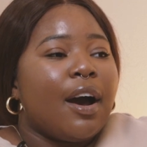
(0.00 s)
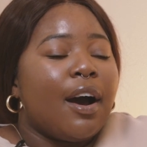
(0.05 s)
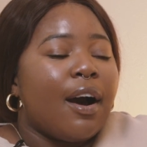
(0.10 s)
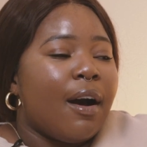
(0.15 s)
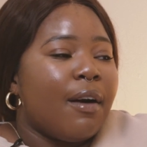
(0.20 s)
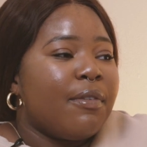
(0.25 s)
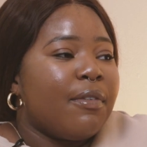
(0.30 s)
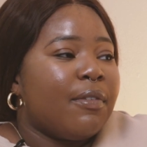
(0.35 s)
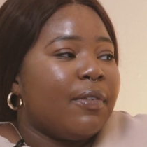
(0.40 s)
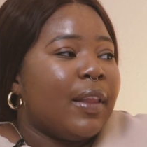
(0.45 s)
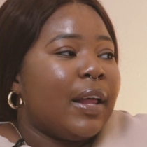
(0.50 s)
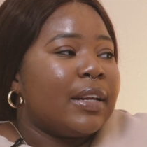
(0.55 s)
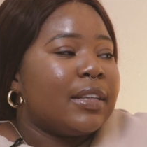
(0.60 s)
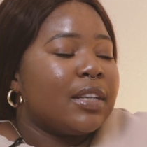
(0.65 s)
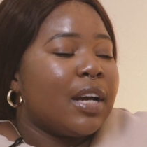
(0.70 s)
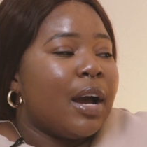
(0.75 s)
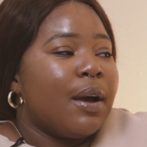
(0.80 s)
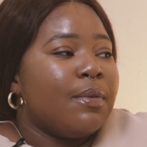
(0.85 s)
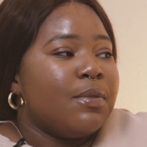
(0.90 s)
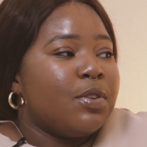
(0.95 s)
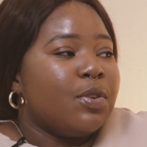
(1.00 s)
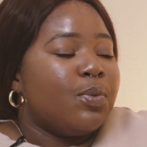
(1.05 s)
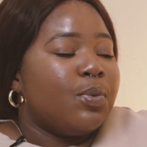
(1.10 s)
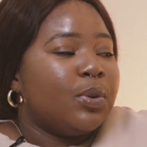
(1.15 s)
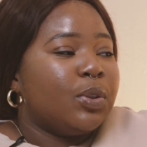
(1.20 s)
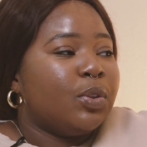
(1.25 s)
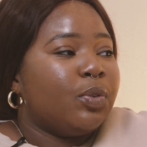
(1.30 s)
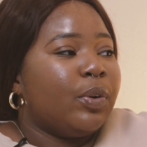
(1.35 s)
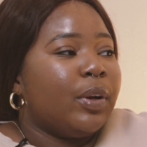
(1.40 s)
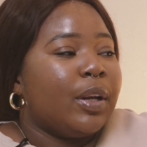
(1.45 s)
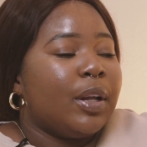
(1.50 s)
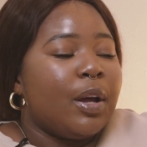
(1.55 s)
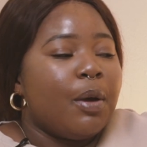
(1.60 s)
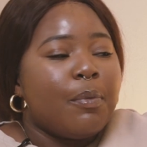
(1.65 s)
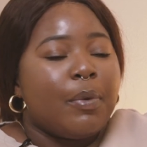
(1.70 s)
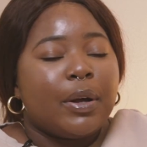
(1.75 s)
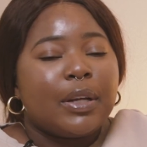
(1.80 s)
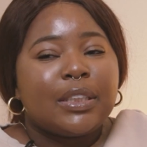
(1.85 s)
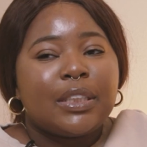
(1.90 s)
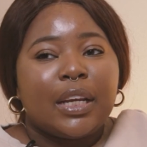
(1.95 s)
half of that time towards reading a
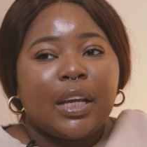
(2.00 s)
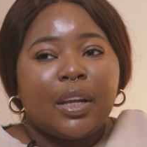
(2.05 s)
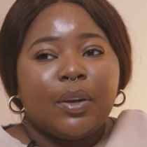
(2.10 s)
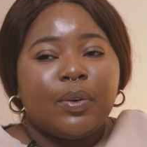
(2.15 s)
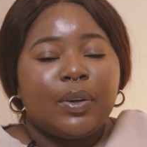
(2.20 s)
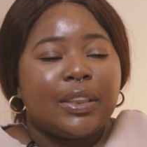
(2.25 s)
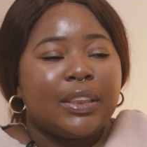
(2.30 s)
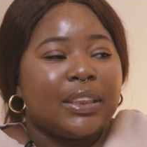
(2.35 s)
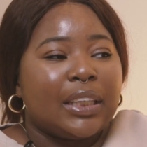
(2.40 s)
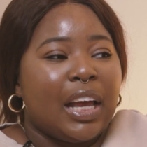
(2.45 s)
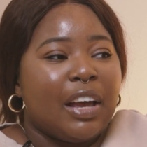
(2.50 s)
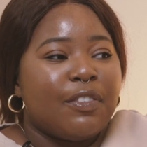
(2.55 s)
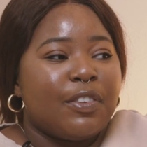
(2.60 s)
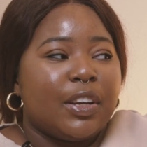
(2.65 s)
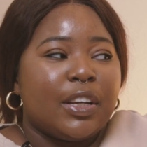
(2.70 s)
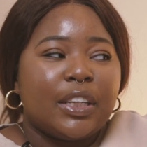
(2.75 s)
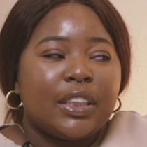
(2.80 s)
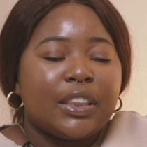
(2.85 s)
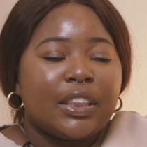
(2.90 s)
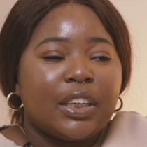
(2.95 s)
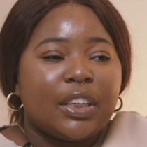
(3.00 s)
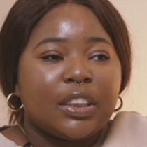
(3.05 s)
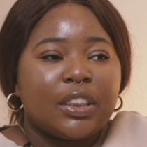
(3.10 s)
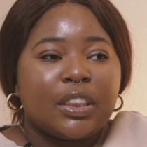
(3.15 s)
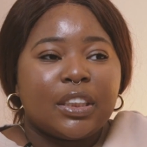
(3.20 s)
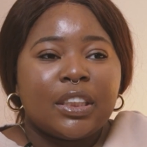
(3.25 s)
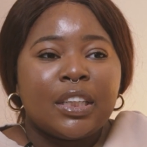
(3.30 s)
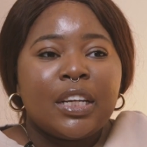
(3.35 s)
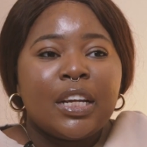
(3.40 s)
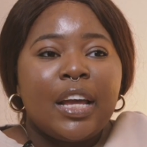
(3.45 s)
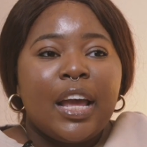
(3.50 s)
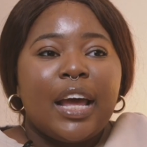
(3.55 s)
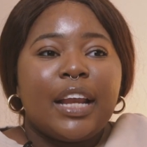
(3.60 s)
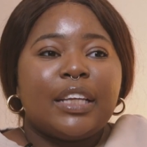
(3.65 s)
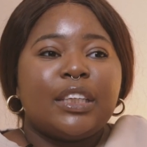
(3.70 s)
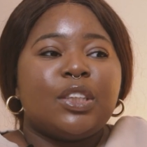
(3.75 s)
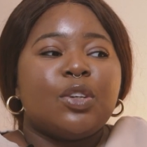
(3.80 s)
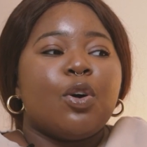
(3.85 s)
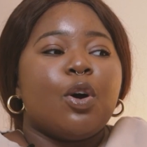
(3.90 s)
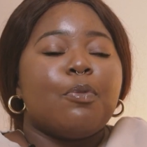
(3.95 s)
book together and just having a discussion. And
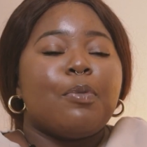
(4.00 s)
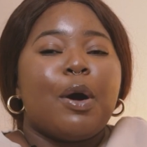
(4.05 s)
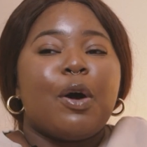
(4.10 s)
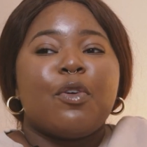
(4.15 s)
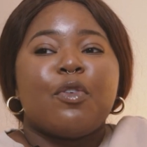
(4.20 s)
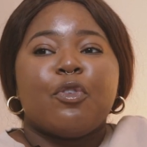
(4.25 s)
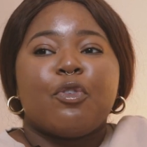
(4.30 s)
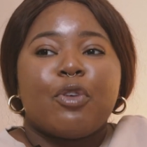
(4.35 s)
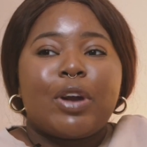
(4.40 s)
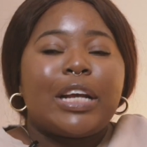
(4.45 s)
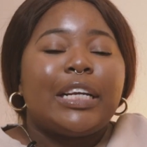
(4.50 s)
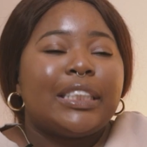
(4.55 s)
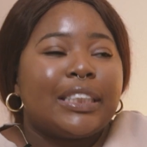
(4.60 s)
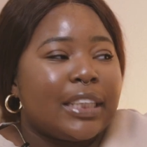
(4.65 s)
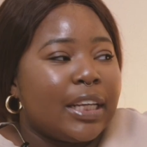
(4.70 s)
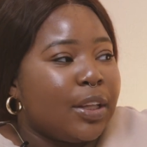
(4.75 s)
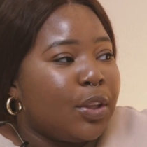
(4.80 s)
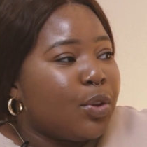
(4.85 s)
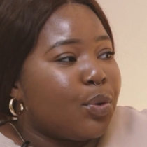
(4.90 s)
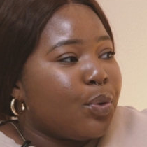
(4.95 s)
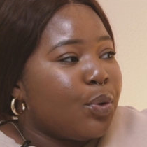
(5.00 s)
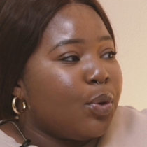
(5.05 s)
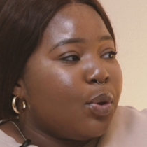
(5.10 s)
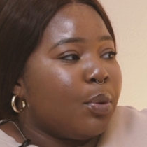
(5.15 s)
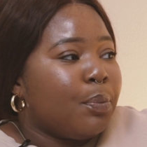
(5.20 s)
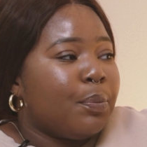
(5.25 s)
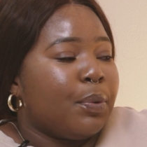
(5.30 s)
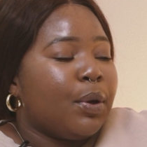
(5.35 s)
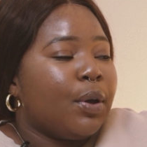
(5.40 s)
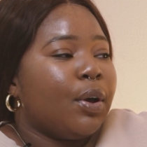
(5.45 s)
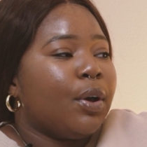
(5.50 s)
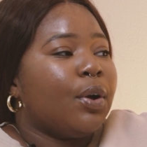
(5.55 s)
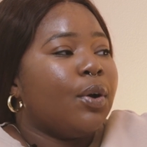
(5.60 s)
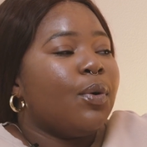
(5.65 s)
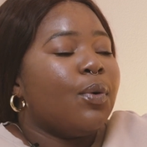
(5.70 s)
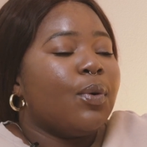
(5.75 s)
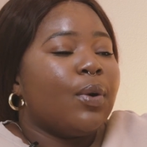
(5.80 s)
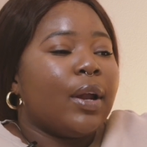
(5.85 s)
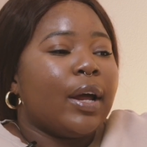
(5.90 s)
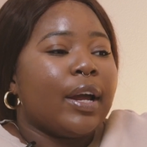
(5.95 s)
it's not about racing through the
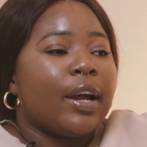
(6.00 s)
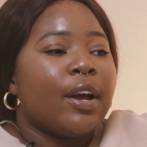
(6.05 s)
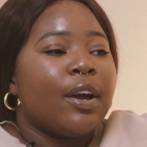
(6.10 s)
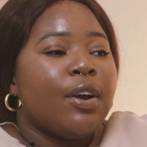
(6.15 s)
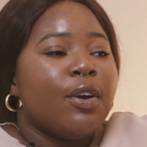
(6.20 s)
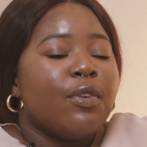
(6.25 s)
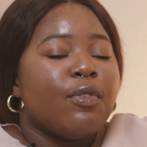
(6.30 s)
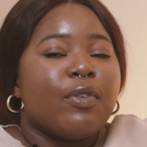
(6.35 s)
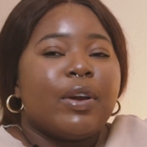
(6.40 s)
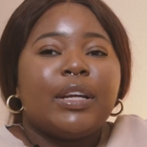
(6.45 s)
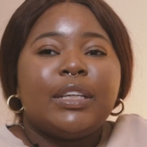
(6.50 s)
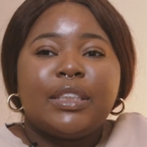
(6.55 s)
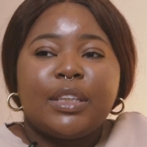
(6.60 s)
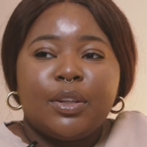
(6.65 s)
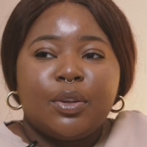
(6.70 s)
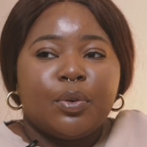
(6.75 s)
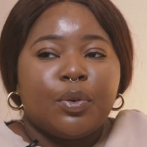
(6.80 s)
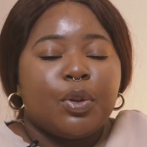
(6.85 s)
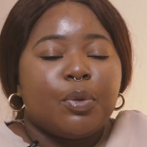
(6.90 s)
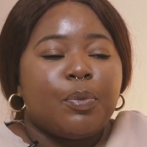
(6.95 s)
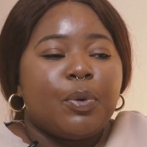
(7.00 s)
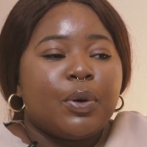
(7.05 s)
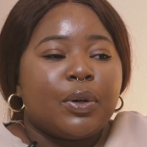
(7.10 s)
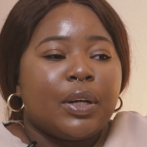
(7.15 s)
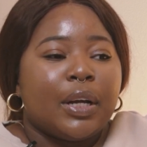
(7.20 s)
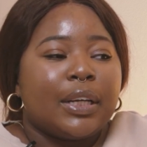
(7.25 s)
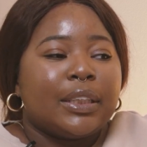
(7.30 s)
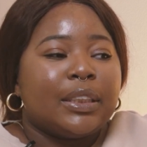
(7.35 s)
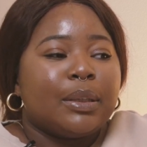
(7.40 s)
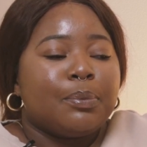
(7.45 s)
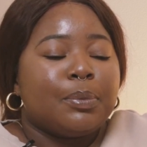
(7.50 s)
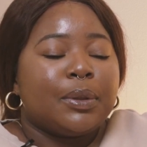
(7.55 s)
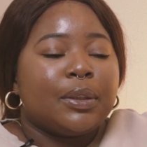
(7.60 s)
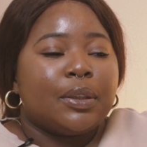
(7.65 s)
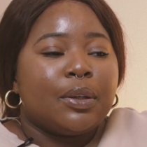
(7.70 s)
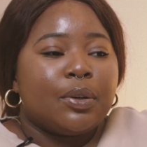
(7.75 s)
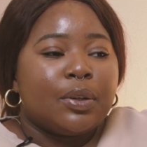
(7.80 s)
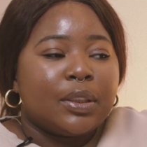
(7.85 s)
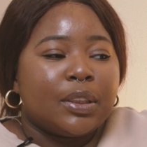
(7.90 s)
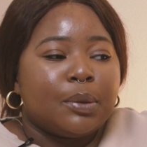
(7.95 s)
book or like racing through the podcast
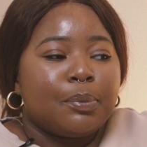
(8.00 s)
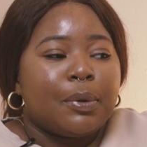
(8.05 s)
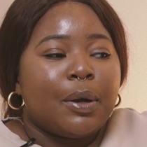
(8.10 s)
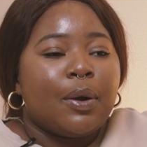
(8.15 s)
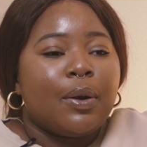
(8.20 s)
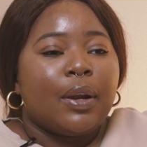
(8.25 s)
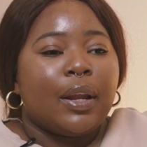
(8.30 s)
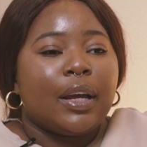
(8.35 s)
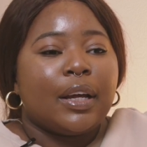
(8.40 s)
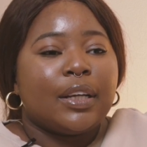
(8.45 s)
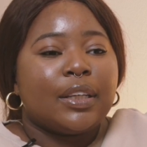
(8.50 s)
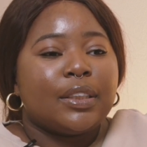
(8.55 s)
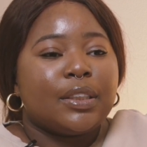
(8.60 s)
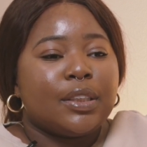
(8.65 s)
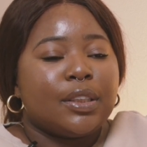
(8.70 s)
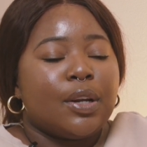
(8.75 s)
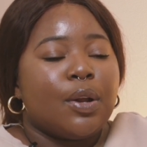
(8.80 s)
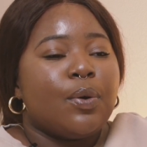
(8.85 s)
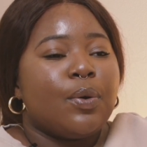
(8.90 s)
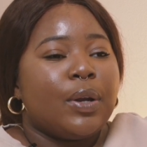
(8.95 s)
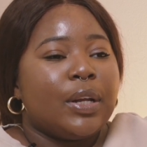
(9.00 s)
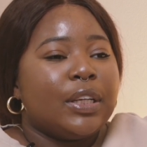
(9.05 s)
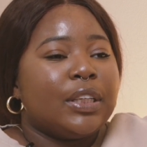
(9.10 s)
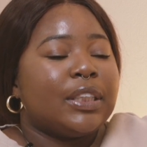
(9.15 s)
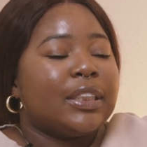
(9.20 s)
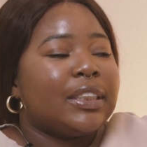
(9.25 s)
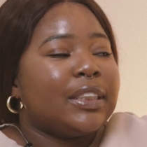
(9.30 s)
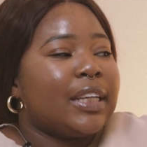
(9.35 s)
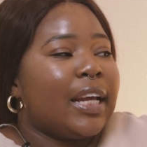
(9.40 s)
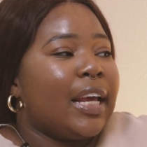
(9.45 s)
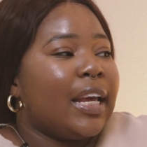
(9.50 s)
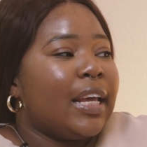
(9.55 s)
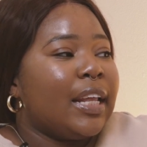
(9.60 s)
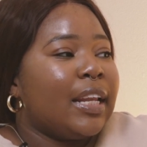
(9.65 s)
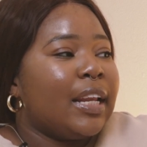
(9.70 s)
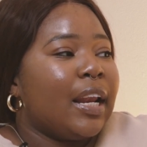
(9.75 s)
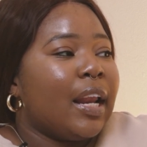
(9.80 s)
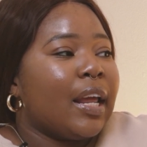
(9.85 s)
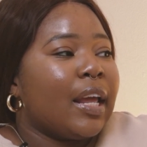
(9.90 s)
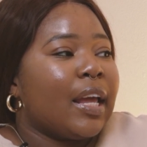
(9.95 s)
episode. It's about like slowly
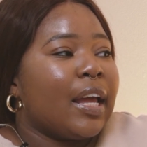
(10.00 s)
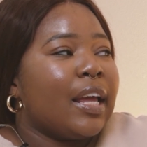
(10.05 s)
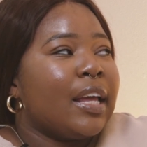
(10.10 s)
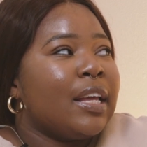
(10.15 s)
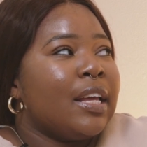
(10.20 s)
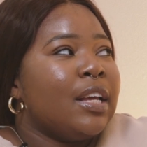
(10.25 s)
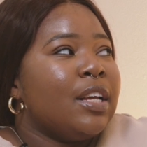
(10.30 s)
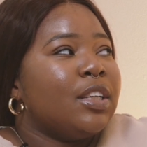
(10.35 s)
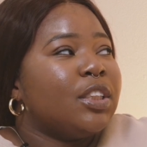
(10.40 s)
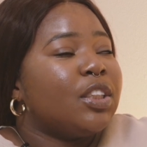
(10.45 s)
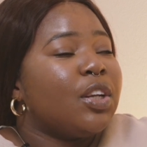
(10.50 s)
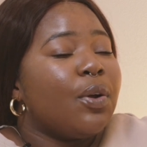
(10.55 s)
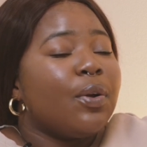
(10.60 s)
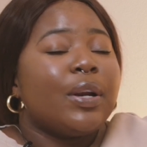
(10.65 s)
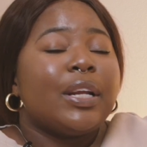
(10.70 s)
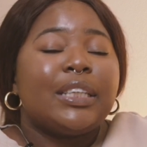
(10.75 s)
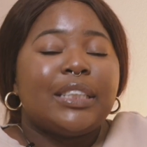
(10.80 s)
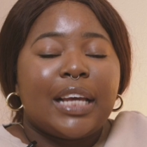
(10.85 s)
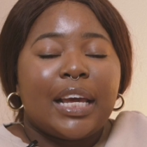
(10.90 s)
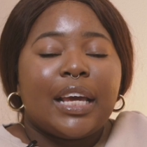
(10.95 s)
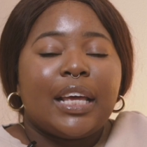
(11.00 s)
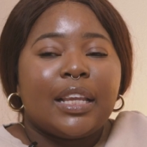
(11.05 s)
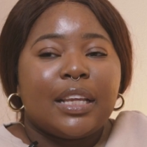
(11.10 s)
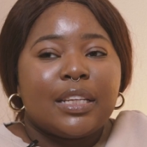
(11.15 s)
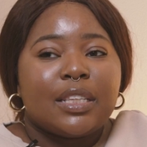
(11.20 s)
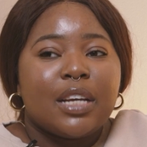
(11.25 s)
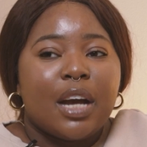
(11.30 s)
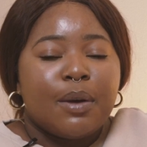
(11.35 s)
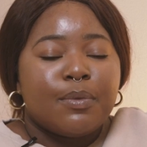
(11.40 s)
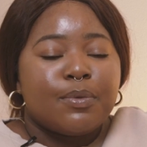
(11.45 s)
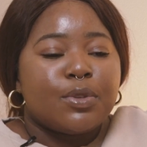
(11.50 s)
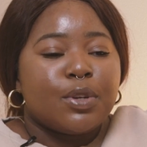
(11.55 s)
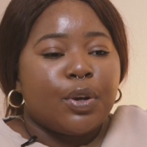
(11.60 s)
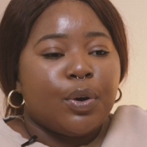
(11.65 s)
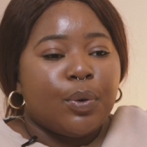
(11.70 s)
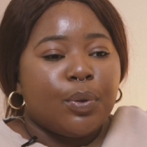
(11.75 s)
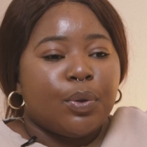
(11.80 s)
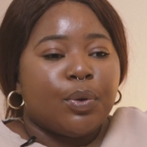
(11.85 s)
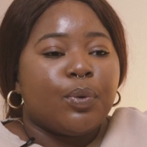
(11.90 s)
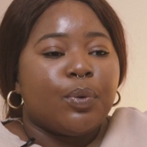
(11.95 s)
taking the time to
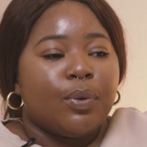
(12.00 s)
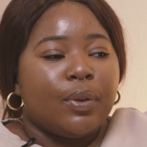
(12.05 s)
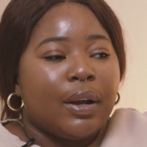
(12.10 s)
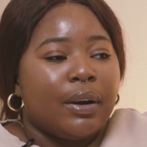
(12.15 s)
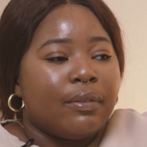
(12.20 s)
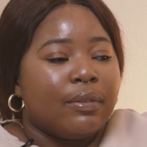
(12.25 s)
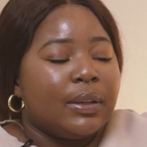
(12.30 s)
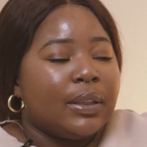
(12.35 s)
go through that